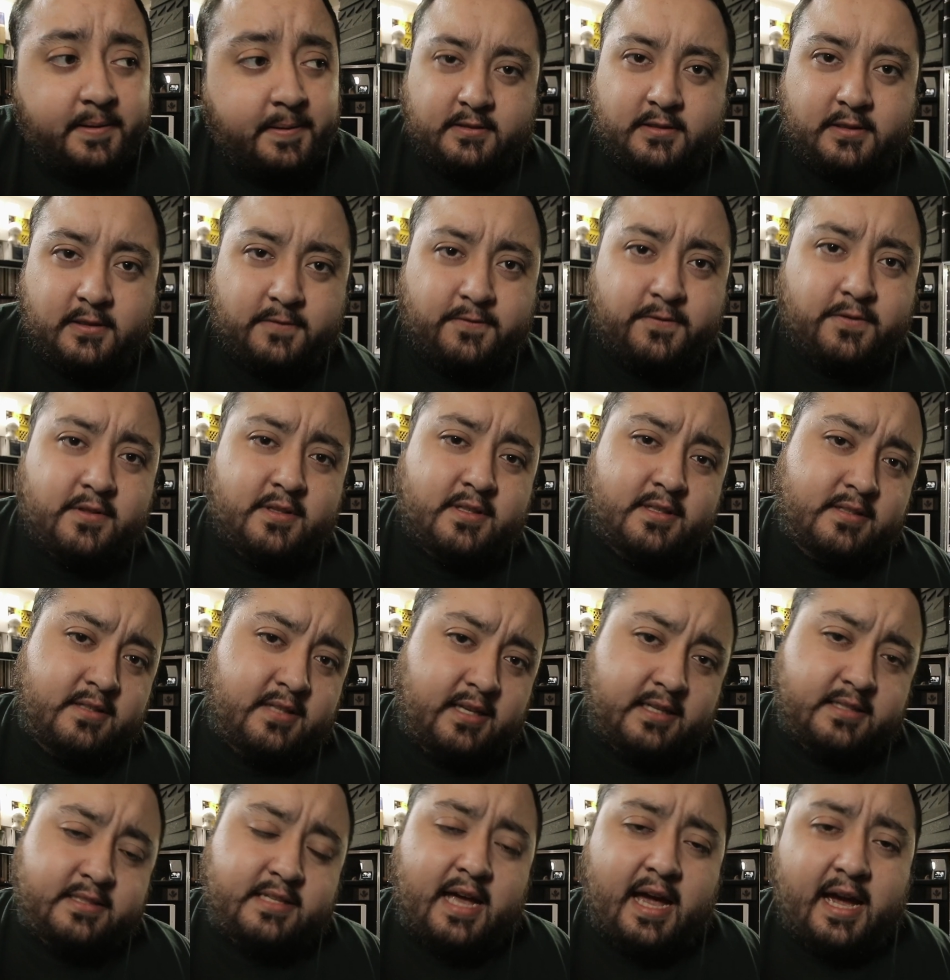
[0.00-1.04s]
So for the sixth
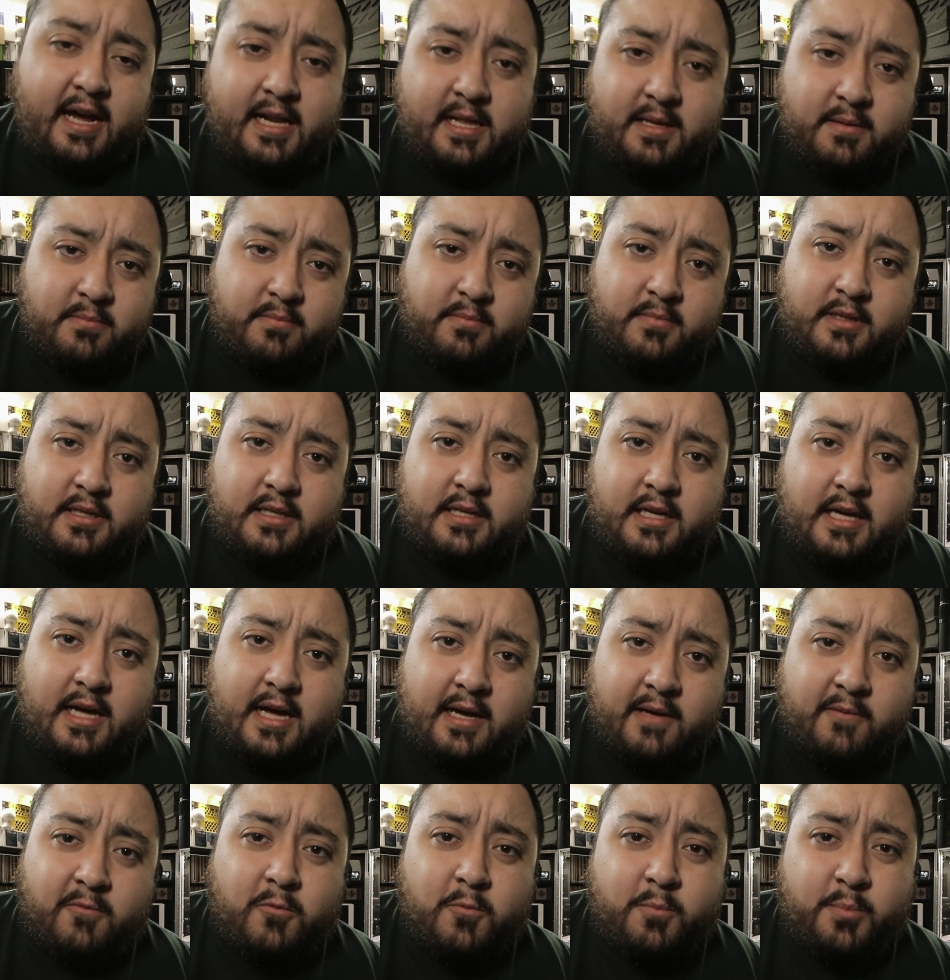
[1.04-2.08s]
item
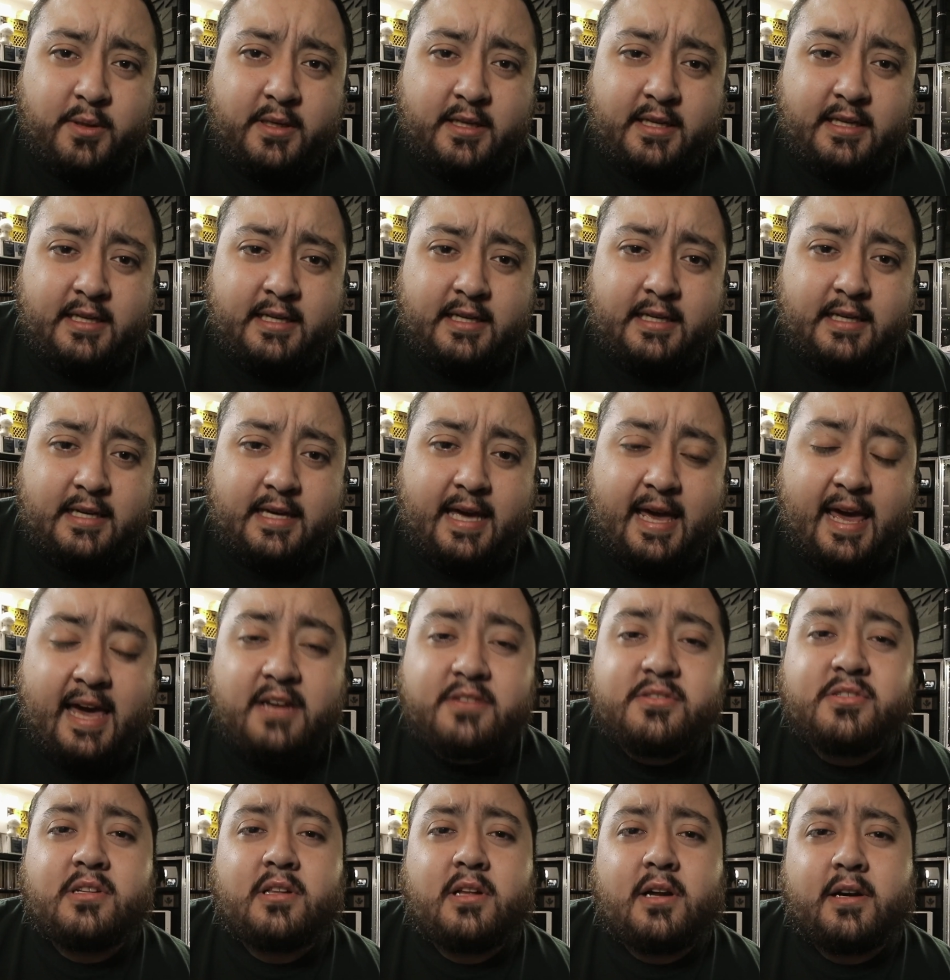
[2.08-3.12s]
will be
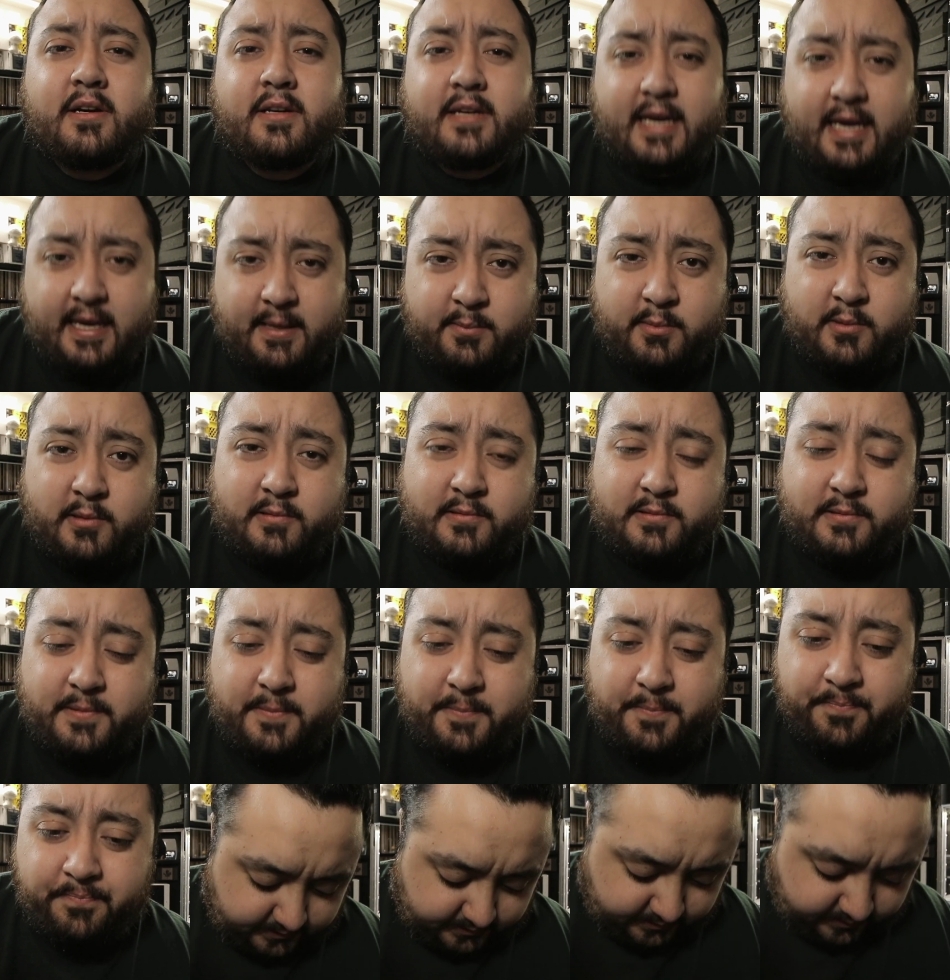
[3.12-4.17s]
XLR cables.
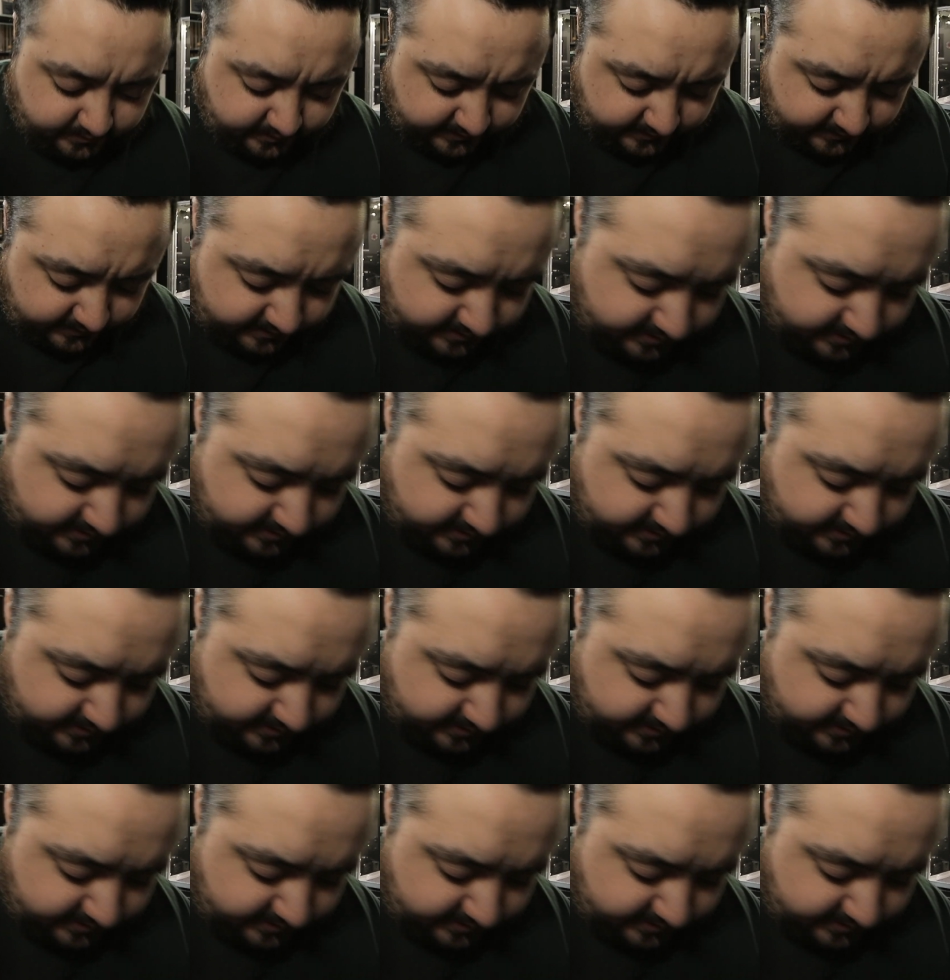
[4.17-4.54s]
You need